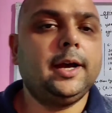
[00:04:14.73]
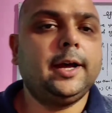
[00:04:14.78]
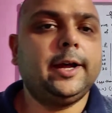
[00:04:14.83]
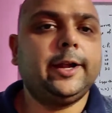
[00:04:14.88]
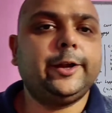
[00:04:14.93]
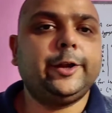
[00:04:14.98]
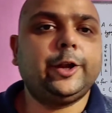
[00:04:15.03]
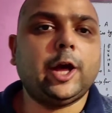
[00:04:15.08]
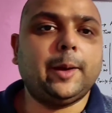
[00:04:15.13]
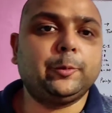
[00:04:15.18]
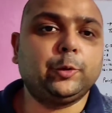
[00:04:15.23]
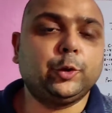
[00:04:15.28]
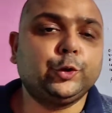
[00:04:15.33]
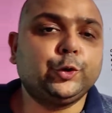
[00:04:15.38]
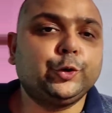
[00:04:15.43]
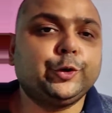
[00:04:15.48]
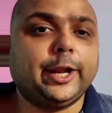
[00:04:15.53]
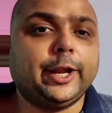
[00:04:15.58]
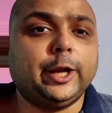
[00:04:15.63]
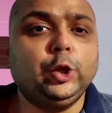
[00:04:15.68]
Now I'm going to
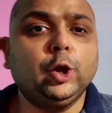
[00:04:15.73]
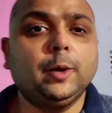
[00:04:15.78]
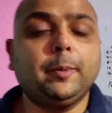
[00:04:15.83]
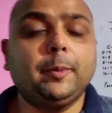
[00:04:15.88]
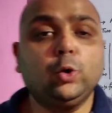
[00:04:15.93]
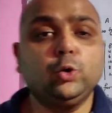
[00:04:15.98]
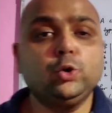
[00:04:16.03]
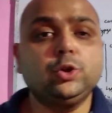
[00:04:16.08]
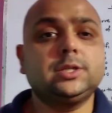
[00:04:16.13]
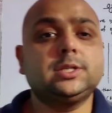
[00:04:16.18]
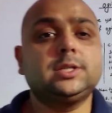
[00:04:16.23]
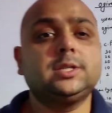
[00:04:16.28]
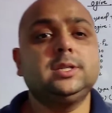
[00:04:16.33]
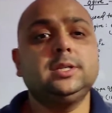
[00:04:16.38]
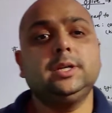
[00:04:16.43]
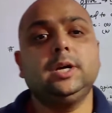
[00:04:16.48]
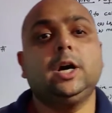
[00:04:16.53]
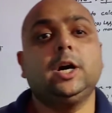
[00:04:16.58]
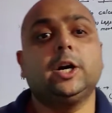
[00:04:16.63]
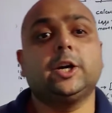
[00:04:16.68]
tell you about
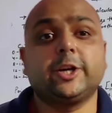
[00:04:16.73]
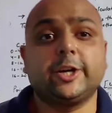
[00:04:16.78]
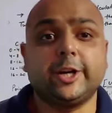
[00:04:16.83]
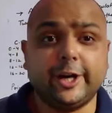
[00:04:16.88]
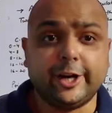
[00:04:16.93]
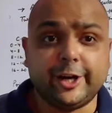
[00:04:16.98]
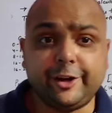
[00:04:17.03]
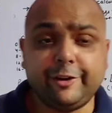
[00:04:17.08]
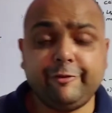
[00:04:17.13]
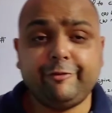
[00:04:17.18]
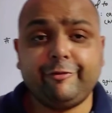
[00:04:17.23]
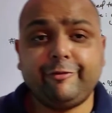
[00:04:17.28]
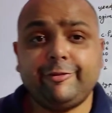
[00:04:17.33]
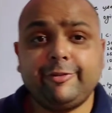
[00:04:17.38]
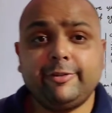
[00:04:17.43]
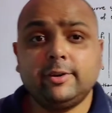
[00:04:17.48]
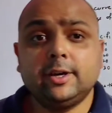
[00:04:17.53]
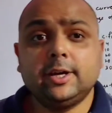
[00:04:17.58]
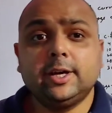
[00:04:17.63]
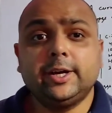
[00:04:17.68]
a curve
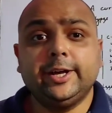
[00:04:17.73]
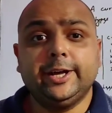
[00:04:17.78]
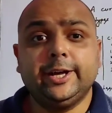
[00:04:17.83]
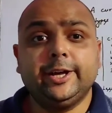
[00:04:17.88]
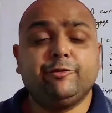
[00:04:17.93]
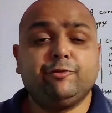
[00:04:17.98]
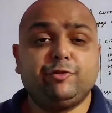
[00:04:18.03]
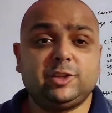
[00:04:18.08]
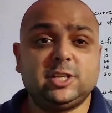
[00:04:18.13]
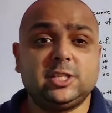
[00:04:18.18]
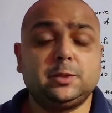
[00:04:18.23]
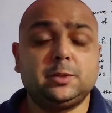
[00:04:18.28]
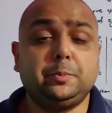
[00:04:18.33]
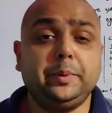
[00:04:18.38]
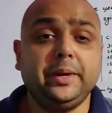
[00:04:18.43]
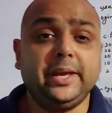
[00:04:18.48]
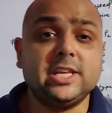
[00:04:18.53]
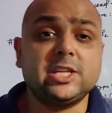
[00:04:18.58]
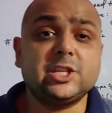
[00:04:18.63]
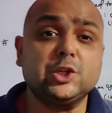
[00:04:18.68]
which is
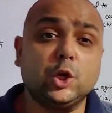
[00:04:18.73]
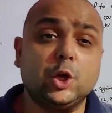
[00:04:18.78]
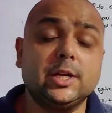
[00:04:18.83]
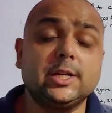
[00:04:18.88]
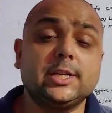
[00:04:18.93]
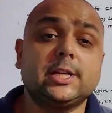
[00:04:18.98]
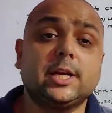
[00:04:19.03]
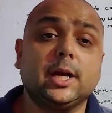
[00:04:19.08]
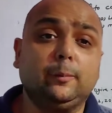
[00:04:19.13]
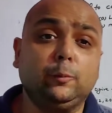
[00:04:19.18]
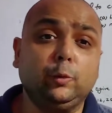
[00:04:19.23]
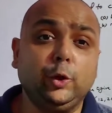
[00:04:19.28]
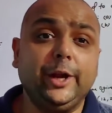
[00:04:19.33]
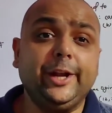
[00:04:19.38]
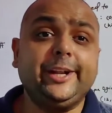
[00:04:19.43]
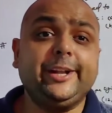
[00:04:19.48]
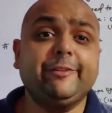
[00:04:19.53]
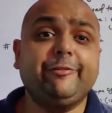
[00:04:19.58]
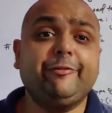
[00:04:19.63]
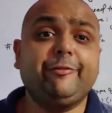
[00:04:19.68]
based on
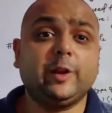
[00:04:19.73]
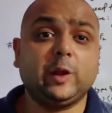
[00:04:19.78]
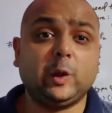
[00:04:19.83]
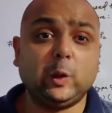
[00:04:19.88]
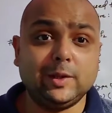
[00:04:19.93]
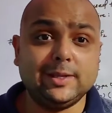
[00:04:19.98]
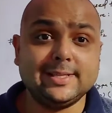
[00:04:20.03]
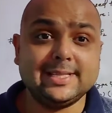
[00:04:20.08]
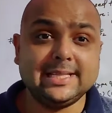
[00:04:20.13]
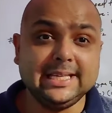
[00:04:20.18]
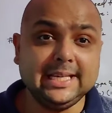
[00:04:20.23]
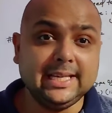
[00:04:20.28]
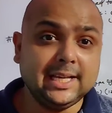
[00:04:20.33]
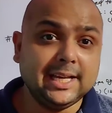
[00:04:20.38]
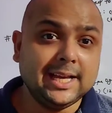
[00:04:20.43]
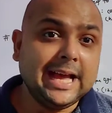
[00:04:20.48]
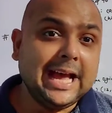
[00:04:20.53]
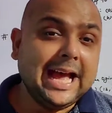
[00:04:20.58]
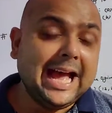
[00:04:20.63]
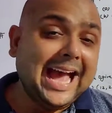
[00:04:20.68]
cumulative frequency.
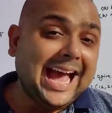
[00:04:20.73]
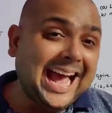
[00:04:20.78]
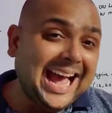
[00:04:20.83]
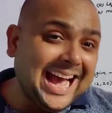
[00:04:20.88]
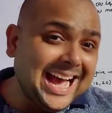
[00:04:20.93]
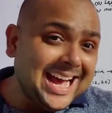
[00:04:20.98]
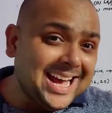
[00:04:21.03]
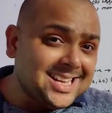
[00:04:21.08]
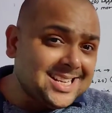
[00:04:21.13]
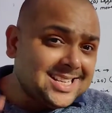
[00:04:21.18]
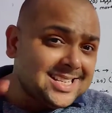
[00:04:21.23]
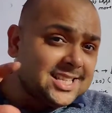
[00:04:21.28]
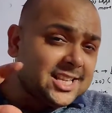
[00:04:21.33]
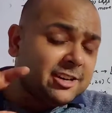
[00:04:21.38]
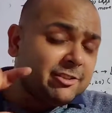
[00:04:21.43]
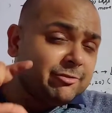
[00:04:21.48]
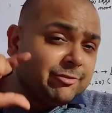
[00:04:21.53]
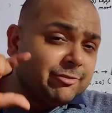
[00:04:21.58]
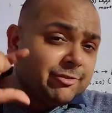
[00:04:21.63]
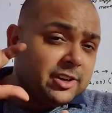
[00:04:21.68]
As the
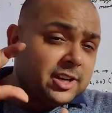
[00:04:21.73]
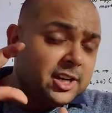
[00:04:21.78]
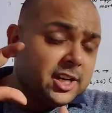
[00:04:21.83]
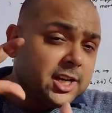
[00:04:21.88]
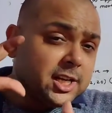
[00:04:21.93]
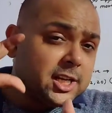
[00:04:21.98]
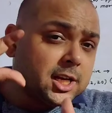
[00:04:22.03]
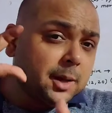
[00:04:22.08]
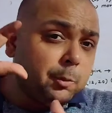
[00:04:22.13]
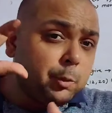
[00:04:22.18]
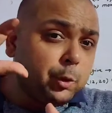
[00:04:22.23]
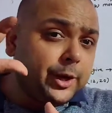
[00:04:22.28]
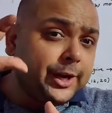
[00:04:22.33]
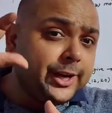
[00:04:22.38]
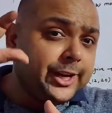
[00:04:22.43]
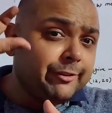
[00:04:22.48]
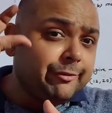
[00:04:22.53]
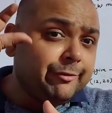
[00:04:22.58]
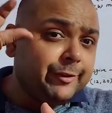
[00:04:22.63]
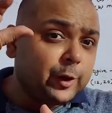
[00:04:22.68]
word cumulative
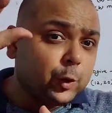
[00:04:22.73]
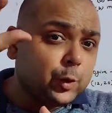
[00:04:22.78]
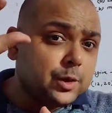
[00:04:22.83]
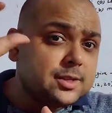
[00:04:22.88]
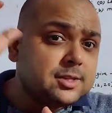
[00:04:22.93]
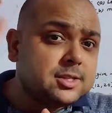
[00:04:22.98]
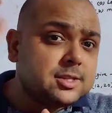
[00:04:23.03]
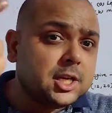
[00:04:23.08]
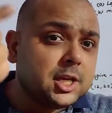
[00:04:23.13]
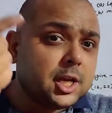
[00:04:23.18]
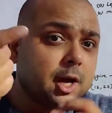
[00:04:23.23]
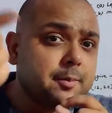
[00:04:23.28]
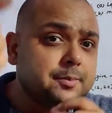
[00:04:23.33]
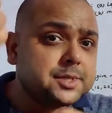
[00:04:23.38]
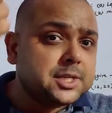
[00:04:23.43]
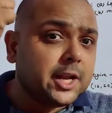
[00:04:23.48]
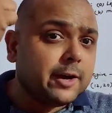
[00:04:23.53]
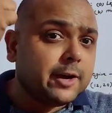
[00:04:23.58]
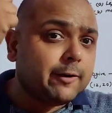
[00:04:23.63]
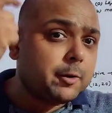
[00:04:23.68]
frequency comes in
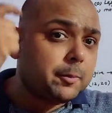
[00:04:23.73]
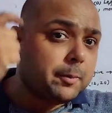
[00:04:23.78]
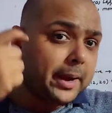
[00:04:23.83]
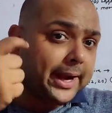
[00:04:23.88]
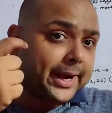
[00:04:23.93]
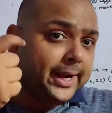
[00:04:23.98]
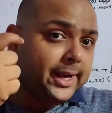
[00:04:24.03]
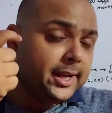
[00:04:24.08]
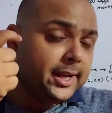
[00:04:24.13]
our mind,